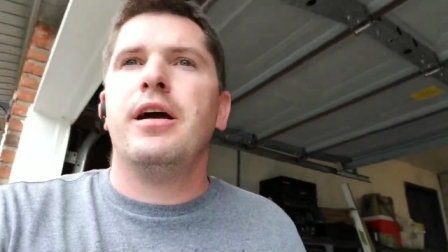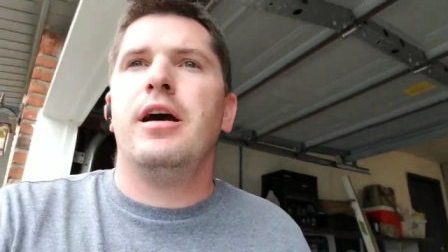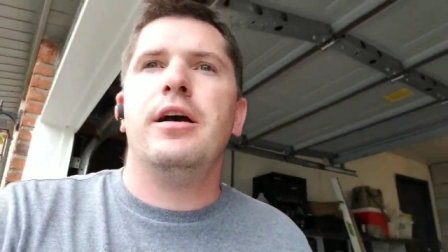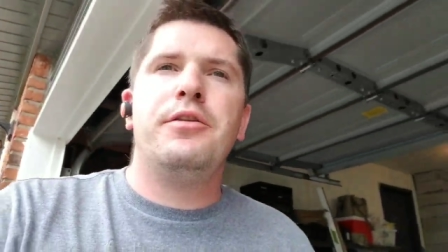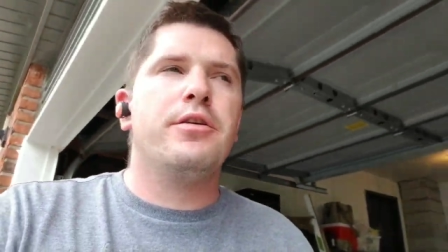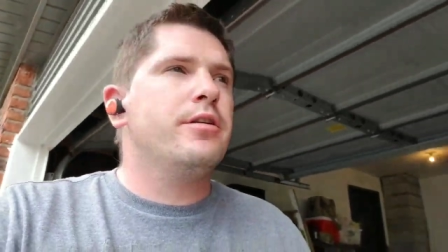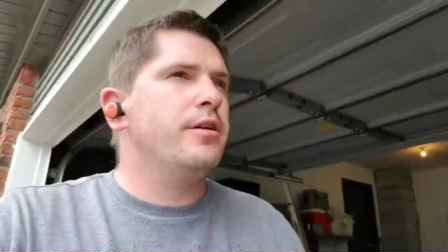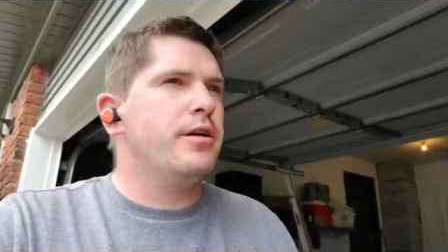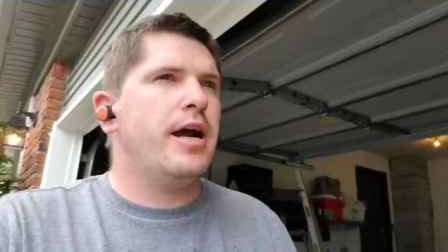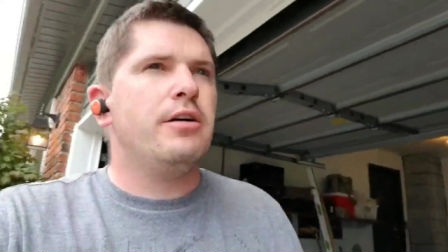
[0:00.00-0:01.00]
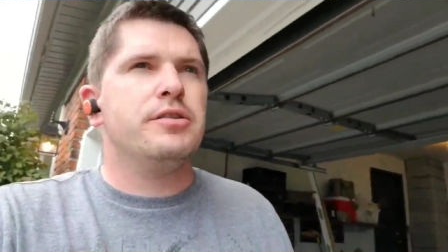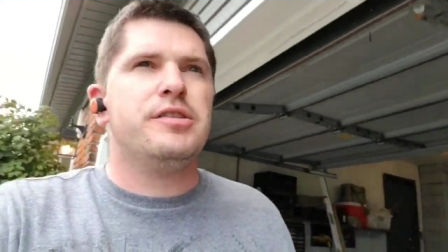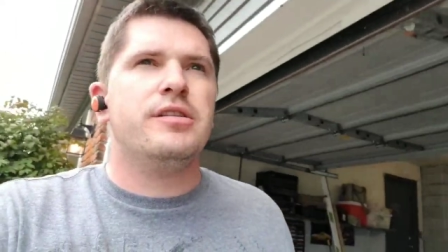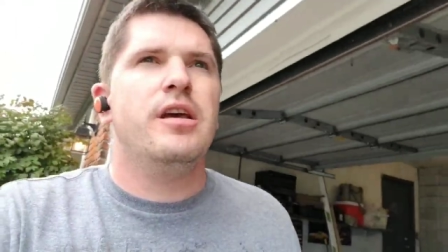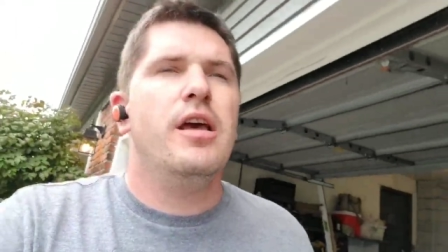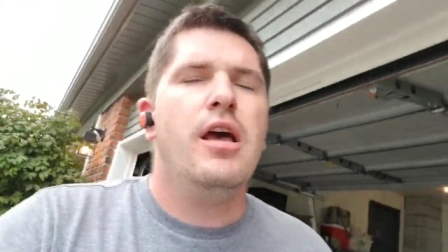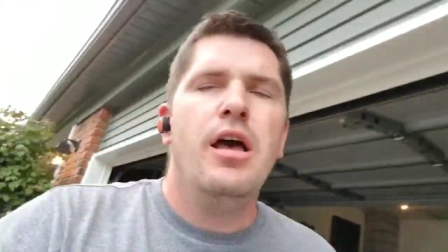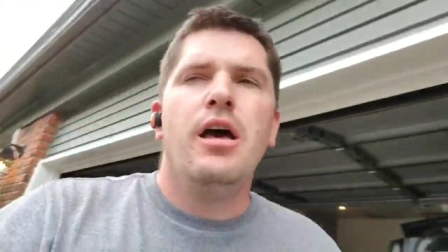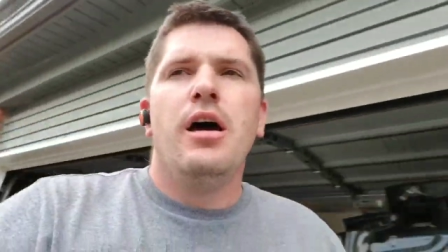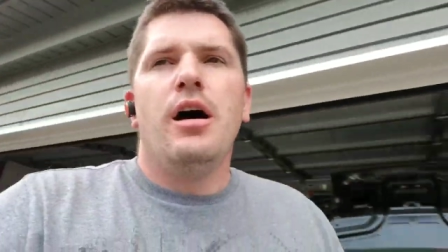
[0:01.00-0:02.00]
uh, either your house,
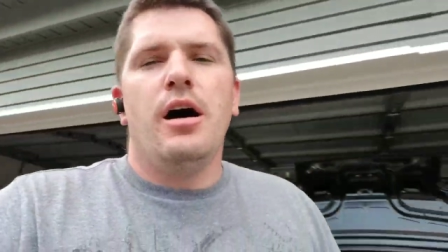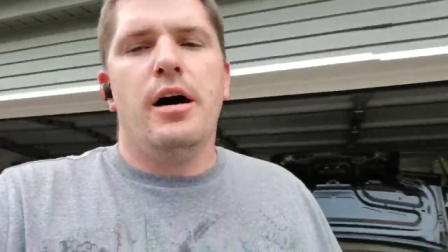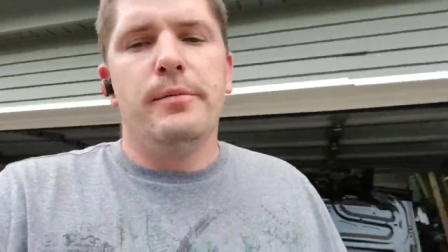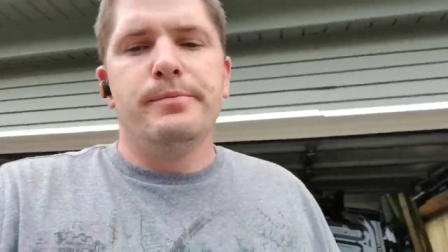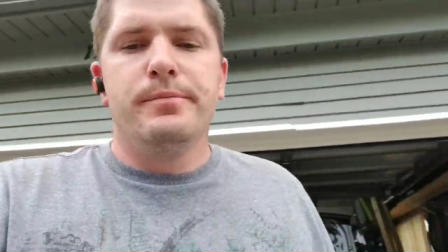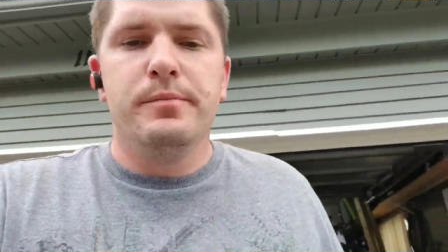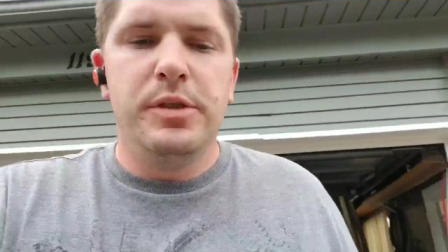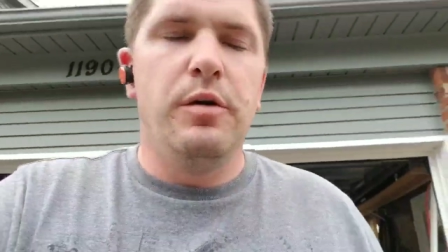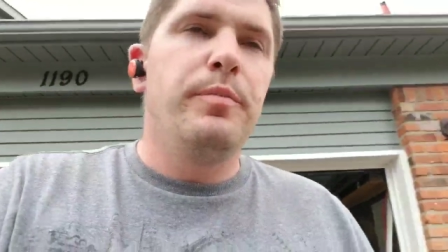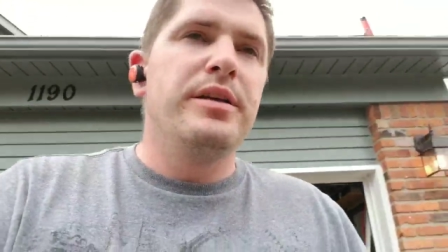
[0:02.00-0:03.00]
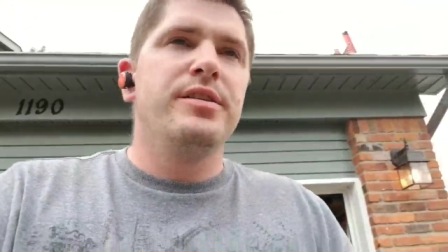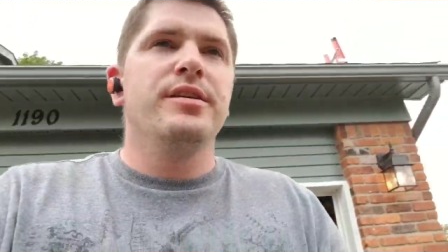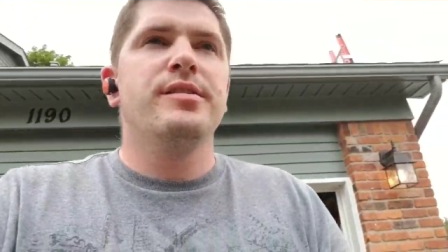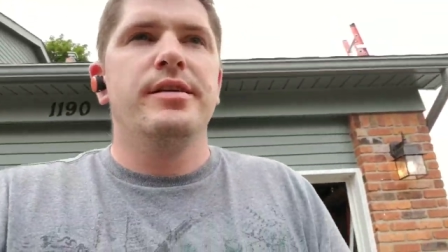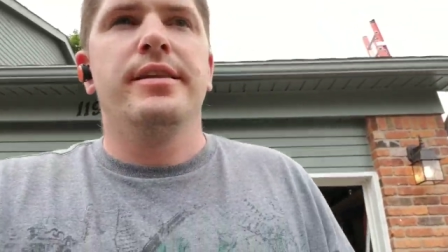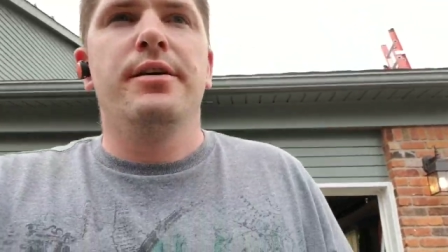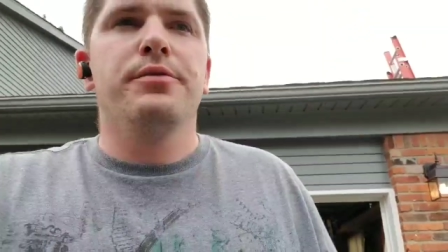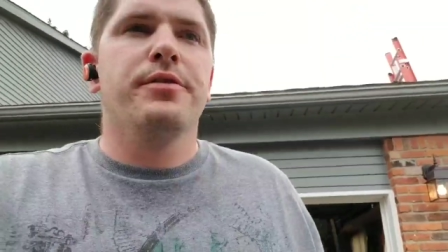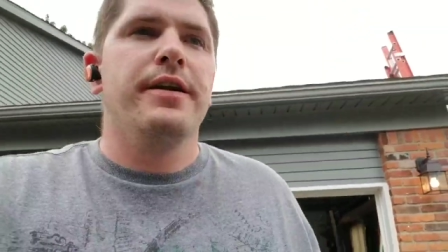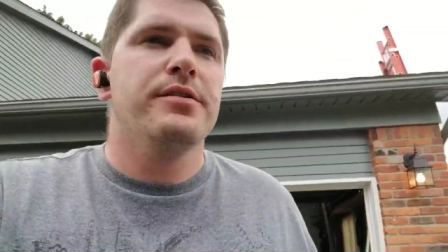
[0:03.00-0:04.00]
um, you know, business. Take that with a
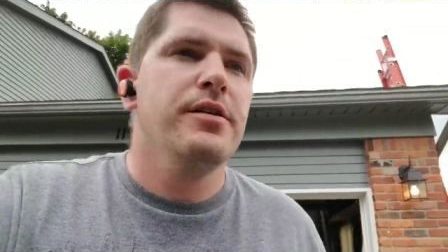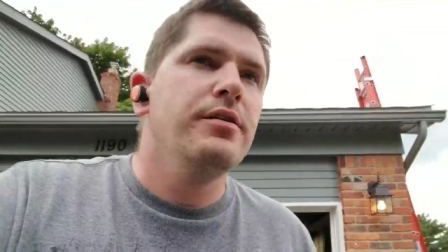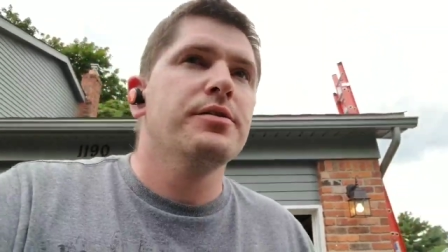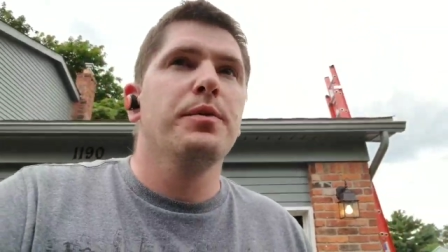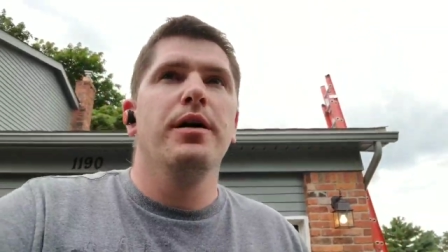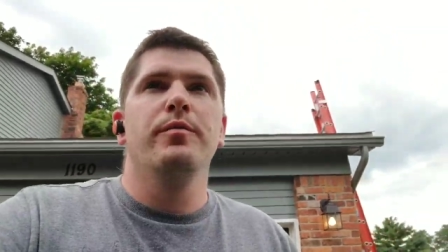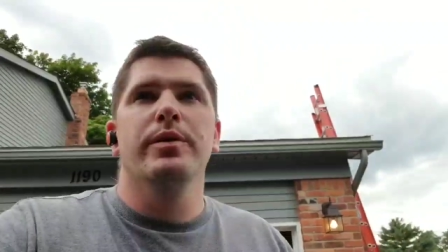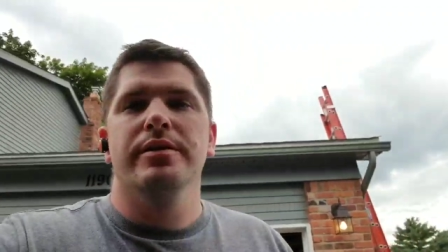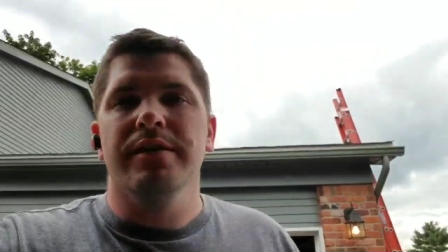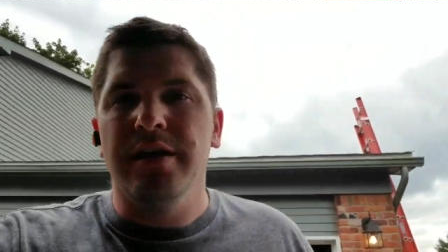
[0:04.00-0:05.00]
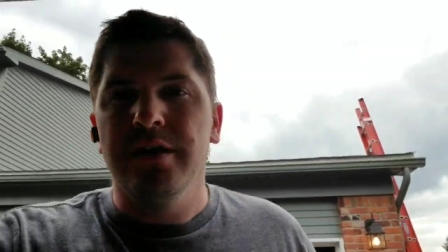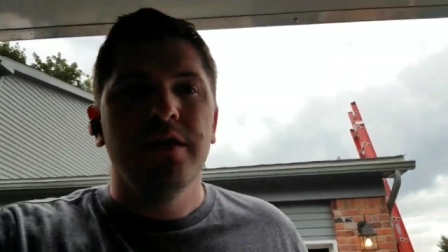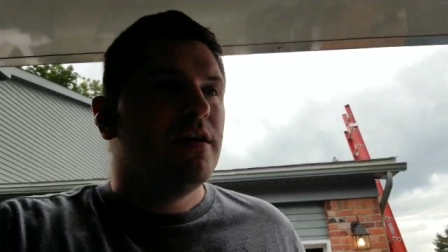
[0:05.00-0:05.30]
grain of salt as well. But uh,